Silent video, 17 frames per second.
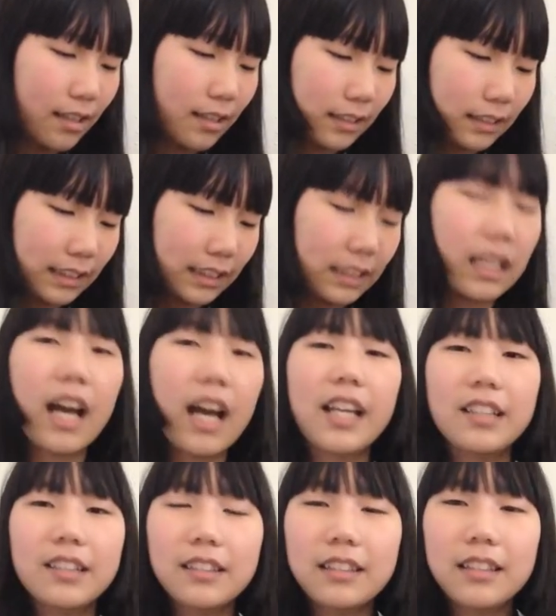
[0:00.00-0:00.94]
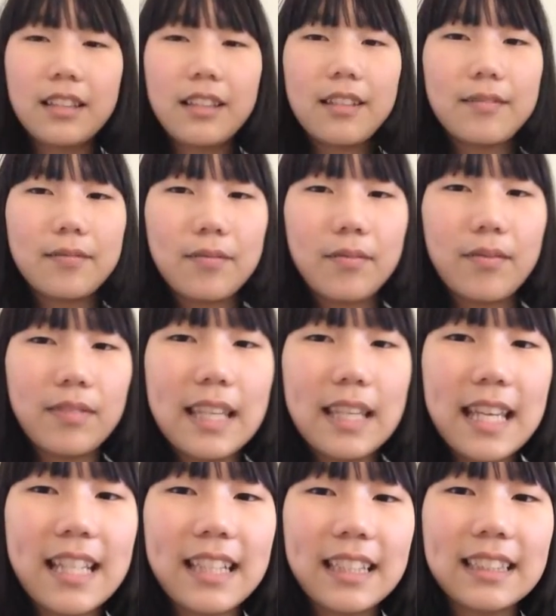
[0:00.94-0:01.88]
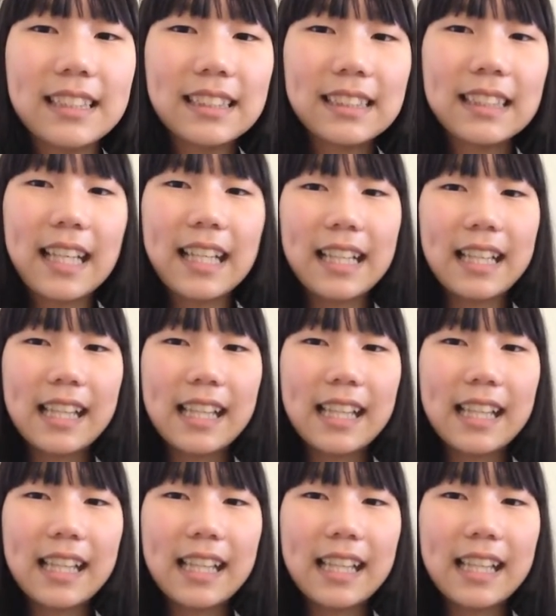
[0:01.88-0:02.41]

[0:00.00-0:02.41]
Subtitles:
styled things like